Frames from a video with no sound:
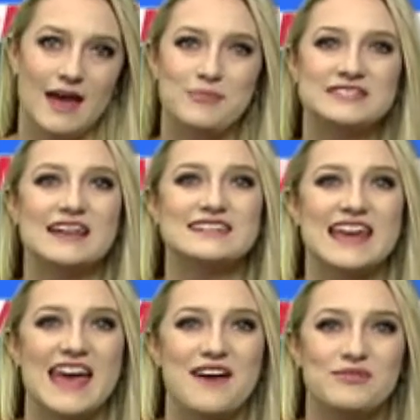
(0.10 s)
Happy
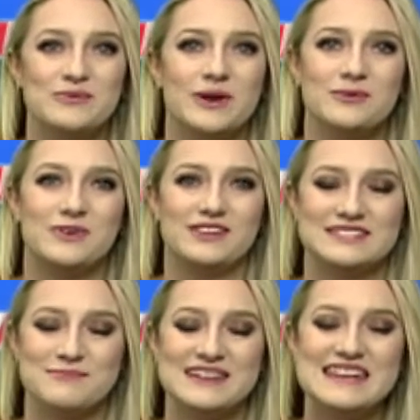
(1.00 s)
Sunday, everyone.
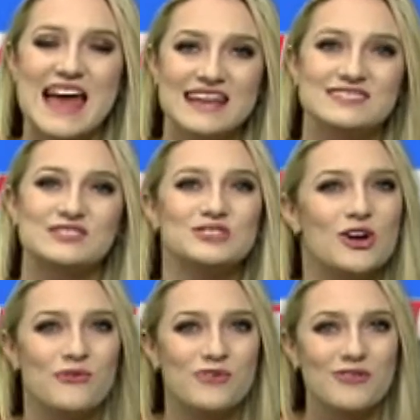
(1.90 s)
Well, some nice
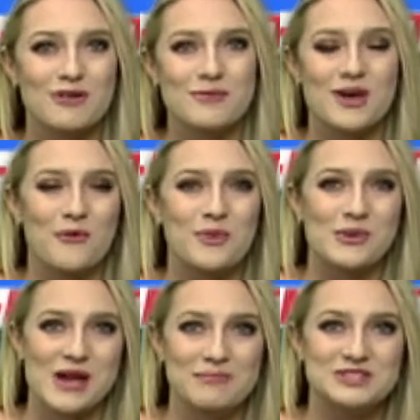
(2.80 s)
snowfall that we all
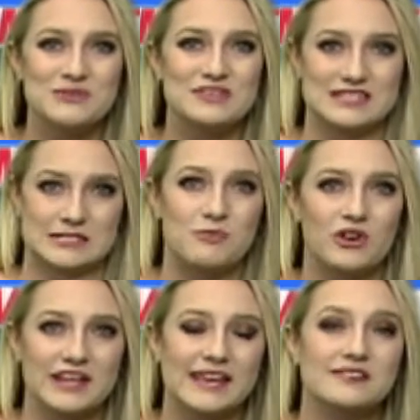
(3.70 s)
woke up to this
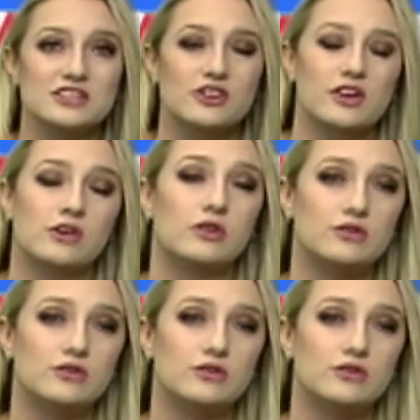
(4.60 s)
morning. Here's a look at our